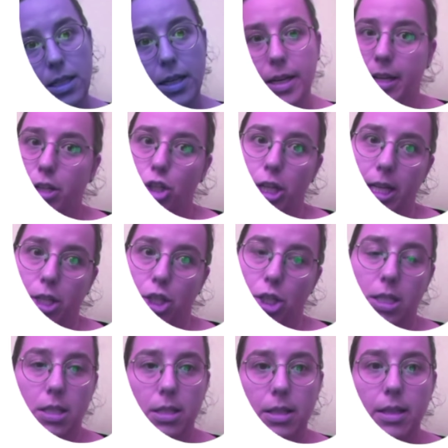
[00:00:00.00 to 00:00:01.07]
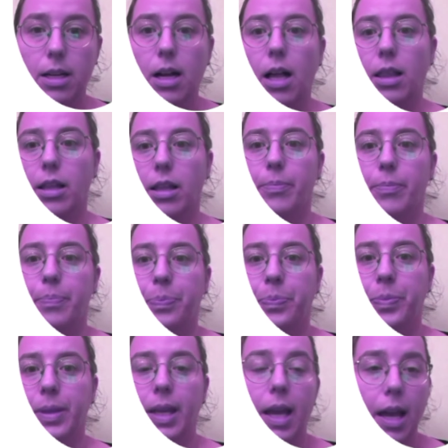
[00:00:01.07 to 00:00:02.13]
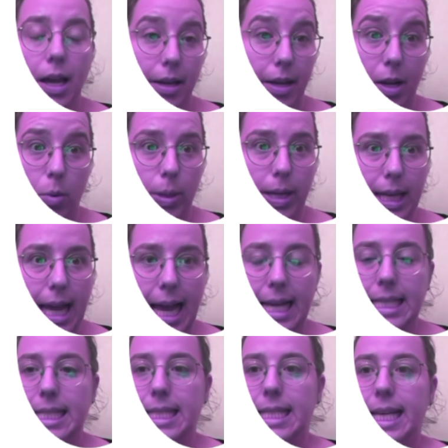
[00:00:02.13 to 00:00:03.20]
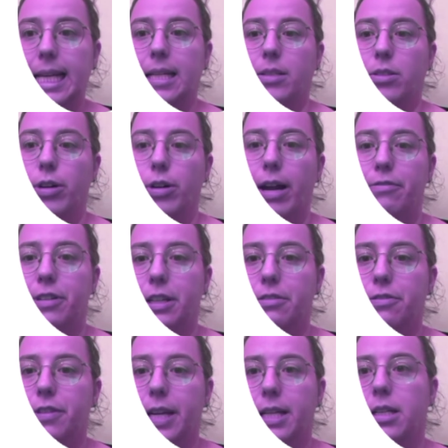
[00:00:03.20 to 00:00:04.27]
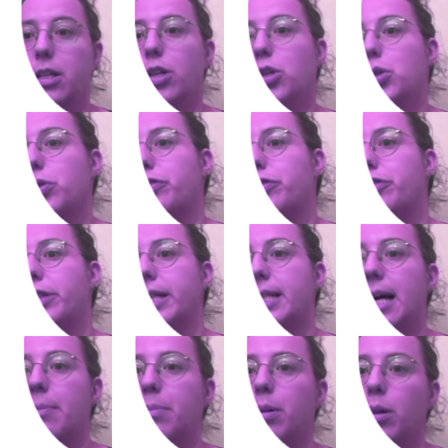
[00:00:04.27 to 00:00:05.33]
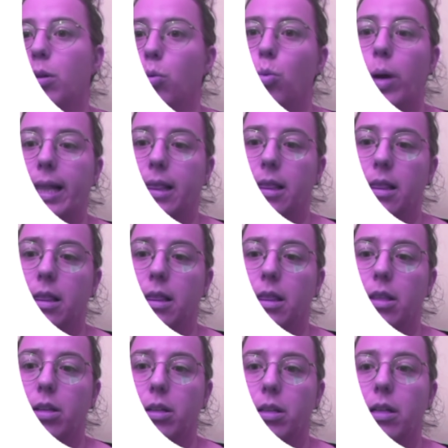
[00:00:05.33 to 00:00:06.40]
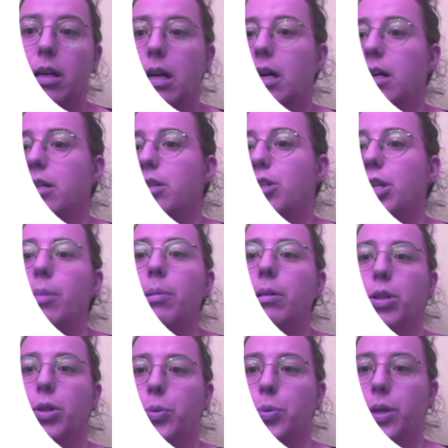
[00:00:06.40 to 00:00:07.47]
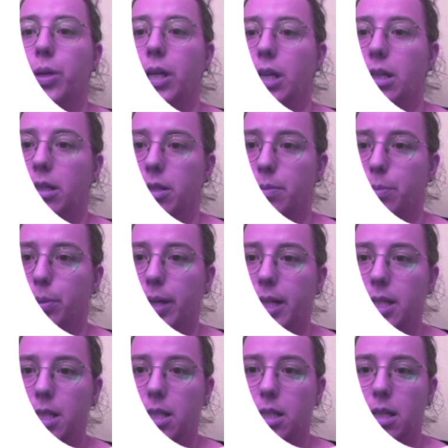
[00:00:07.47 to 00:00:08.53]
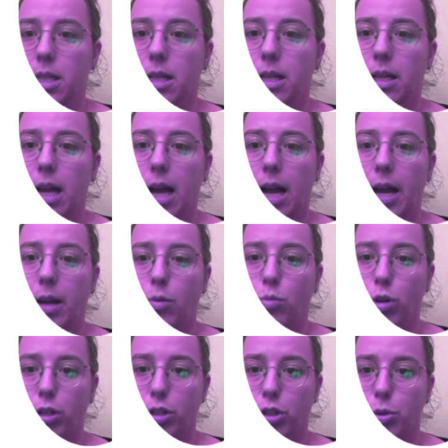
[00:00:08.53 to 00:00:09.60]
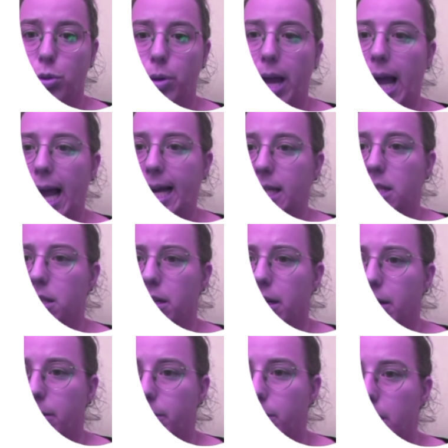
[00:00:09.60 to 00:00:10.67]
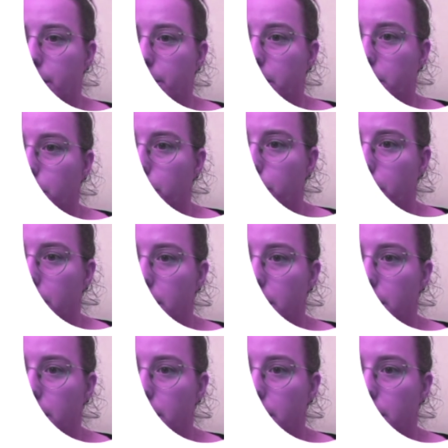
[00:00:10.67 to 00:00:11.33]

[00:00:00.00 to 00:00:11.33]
changes the color. Now we can add a second graphic effect. So for example, when the W key is pressed, I want to add W key is